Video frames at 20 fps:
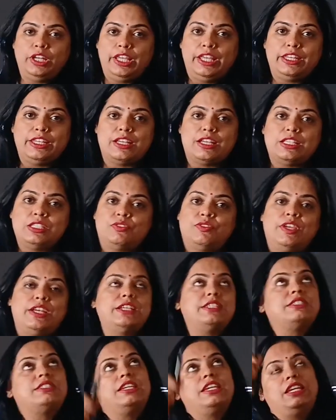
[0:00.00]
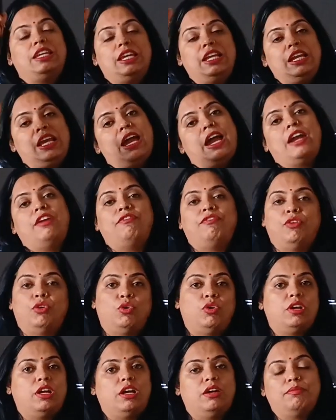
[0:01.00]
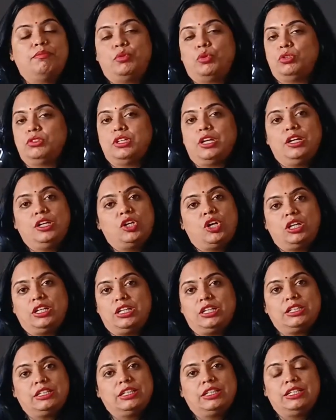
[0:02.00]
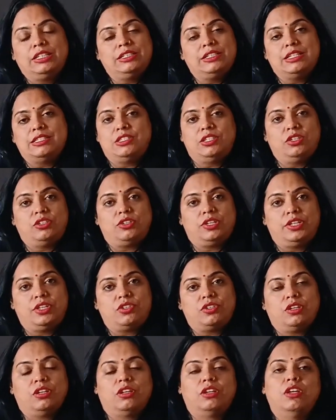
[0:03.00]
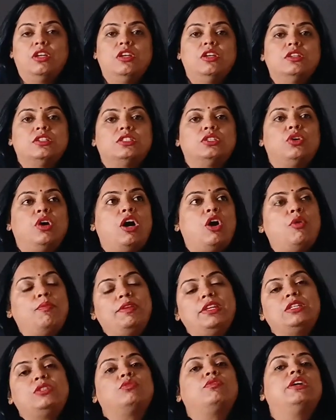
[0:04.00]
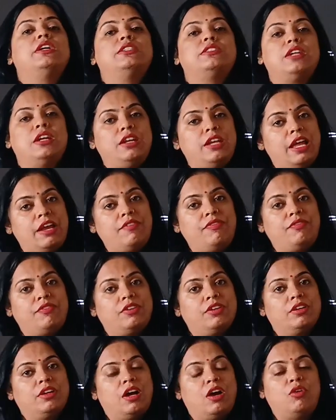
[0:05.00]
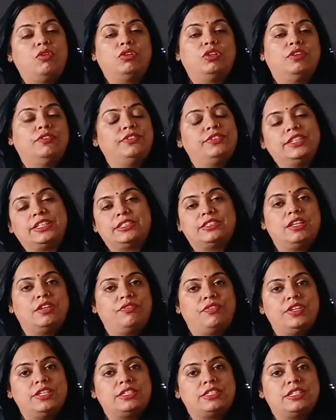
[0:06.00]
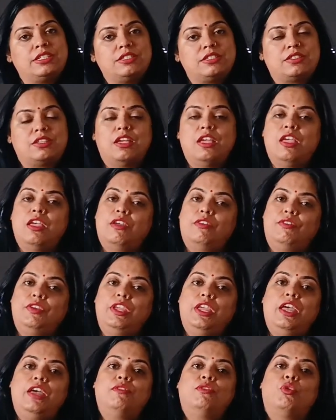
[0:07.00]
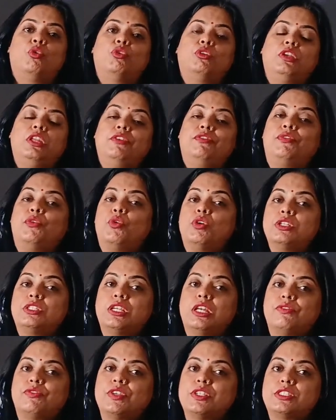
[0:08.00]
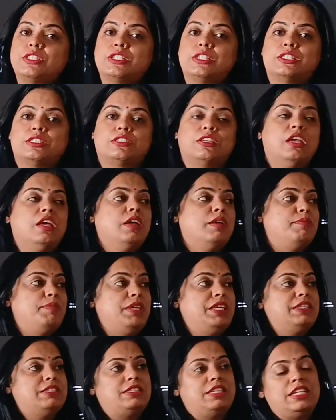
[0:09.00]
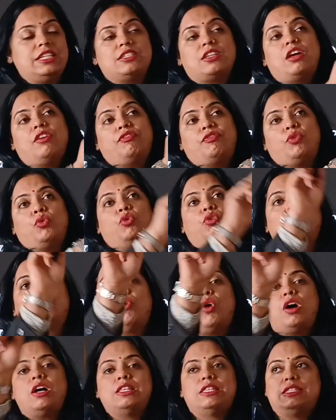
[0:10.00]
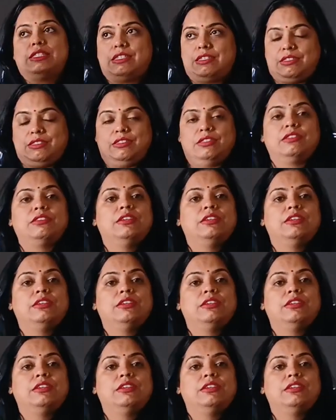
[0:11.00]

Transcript: areas where ceiling and floor are both are not in consideration. So how many squares are left out of 6 surfaces? We have only 4 surfaces, means these are 4 walls.